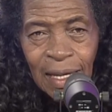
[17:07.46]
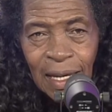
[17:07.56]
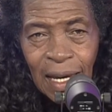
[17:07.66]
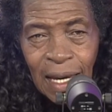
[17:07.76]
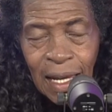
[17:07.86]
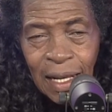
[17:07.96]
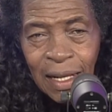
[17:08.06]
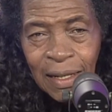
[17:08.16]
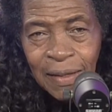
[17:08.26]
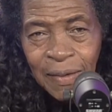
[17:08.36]

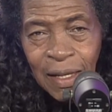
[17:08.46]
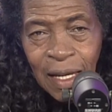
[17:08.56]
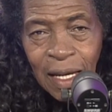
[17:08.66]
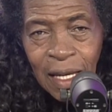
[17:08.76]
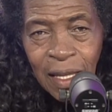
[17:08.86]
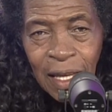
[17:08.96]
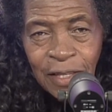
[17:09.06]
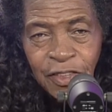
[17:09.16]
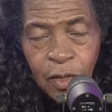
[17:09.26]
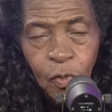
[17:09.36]
and they
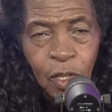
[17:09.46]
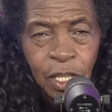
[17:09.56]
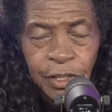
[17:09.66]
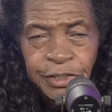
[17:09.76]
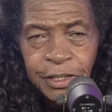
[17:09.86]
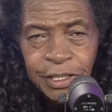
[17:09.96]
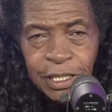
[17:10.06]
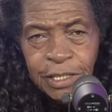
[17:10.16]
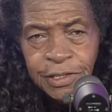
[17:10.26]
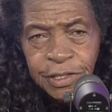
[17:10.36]
sent word to
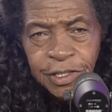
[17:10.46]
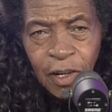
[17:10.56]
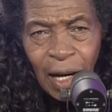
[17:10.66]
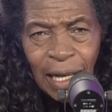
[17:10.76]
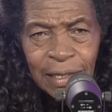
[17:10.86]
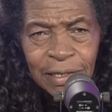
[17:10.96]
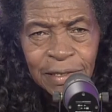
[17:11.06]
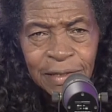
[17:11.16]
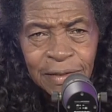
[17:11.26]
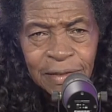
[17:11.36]
Jesus
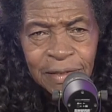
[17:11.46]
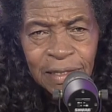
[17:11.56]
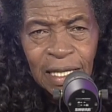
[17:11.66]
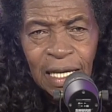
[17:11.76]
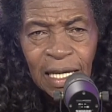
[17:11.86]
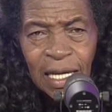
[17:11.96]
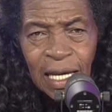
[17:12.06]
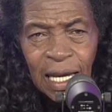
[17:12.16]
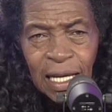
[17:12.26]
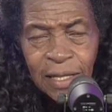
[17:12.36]
Christ
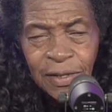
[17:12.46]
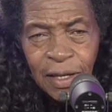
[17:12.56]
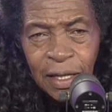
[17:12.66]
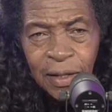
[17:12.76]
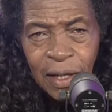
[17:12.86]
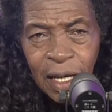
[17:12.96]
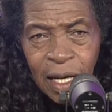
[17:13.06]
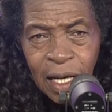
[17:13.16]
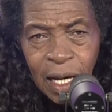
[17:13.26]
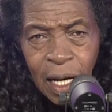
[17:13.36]
and said,
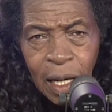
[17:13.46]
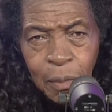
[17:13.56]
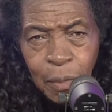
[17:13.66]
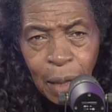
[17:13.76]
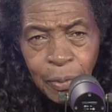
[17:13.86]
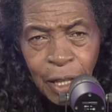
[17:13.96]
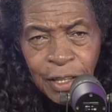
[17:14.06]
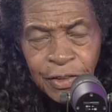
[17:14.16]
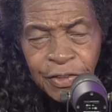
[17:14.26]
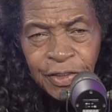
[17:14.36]
Come, my
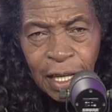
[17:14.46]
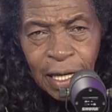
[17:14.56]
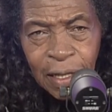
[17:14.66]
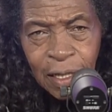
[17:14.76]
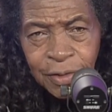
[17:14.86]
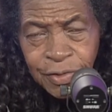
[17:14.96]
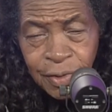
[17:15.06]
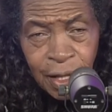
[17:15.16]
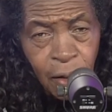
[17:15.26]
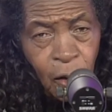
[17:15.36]
brother's sick, because
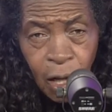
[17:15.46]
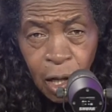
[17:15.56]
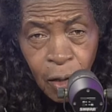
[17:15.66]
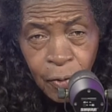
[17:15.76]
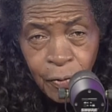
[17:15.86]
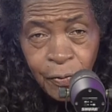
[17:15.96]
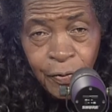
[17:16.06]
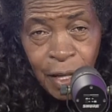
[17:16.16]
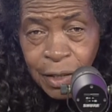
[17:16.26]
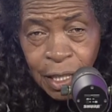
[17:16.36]
they were all
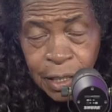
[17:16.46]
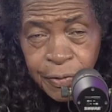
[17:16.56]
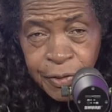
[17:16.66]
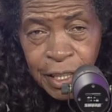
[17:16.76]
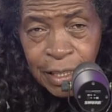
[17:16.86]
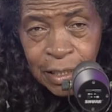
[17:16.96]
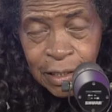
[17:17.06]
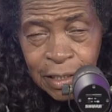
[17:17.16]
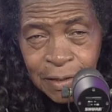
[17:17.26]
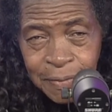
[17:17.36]
very good
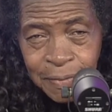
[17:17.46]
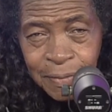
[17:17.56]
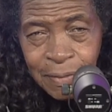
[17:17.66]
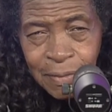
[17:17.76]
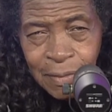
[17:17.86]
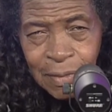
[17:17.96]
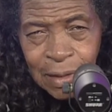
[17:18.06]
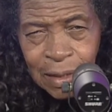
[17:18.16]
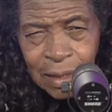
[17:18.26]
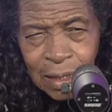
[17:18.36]
friends.
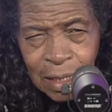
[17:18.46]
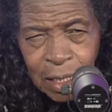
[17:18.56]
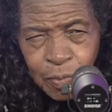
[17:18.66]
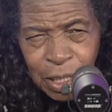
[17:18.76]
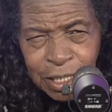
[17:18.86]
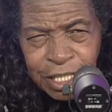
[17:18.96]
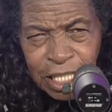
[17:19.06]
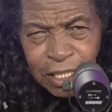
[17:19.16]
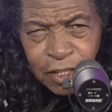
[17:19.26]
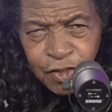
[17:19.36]
But
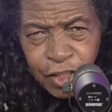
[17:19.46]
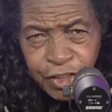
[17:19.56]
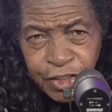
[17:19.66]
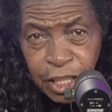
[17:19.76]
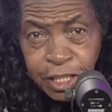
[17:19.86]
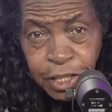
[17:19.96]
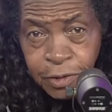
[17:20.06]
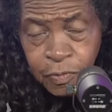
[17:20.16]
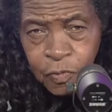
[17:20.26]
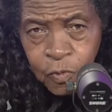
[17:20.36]
Jesus'
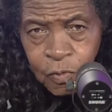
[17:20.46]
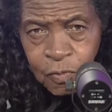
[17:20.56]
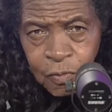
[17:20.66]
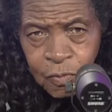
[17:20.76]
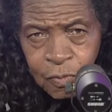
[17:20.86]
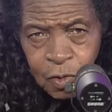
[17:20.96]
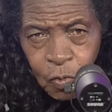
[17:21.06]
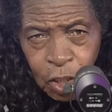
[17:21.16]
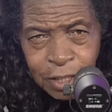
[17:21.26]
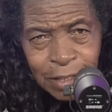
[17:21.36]
decision
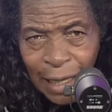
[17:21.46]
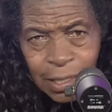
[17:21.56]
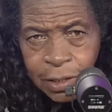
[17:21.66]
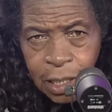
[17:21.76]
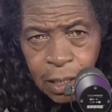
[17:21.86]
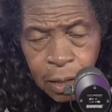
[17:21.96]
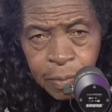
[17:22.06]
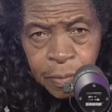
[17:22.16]
was not to come.